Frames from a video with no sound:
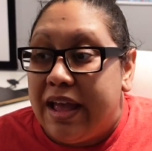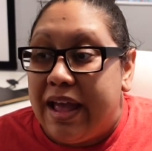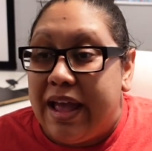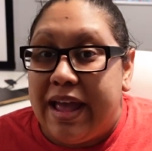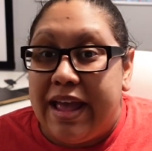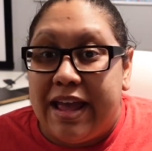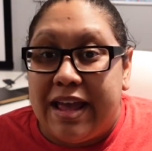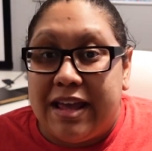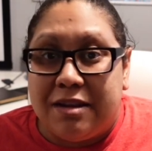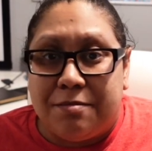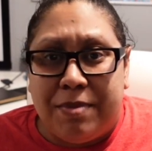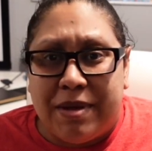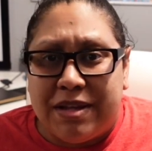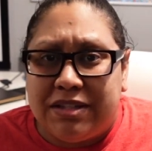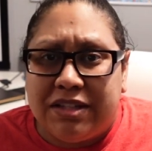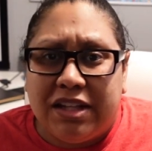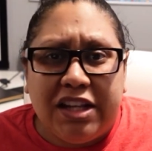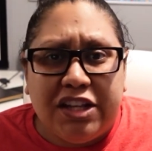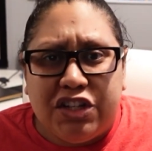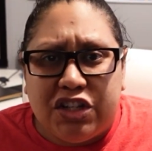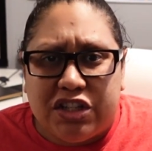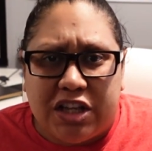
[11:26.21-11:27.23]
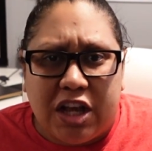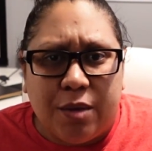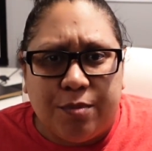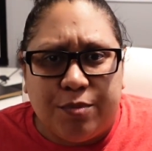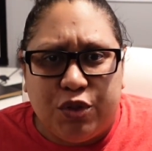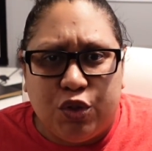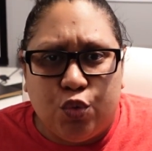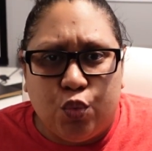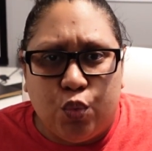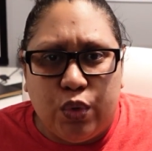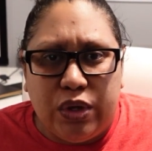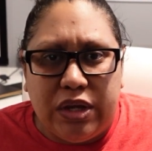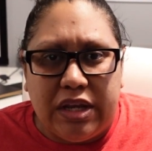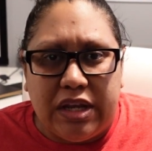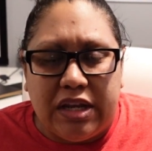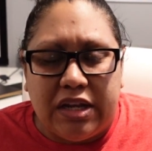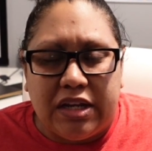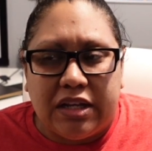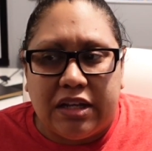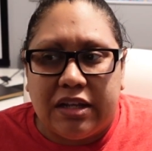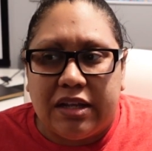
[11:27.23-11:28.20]
And basically it just helps you
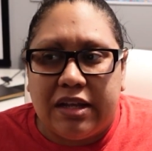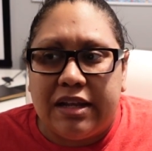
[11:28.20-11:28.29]
weed.